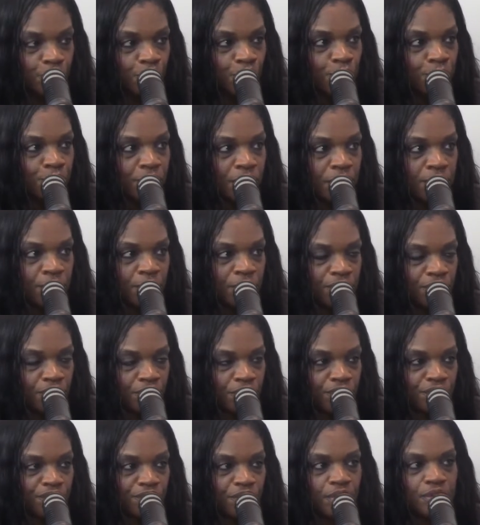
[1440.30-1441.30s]
you're meeting me for
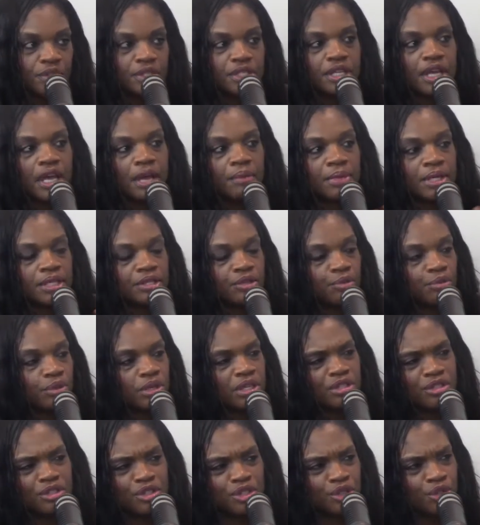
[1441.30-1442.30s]
the first time, and as a
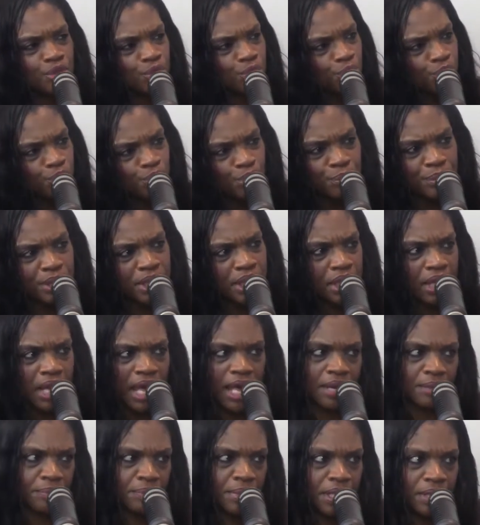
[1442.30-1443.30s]
realtor, you you meet a
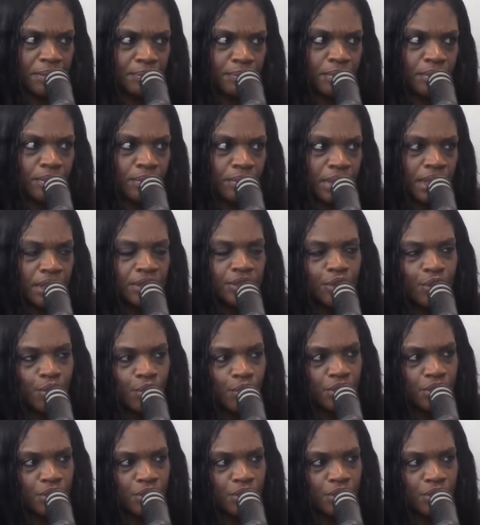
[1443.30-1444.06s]
lot of people in the mm-hmm.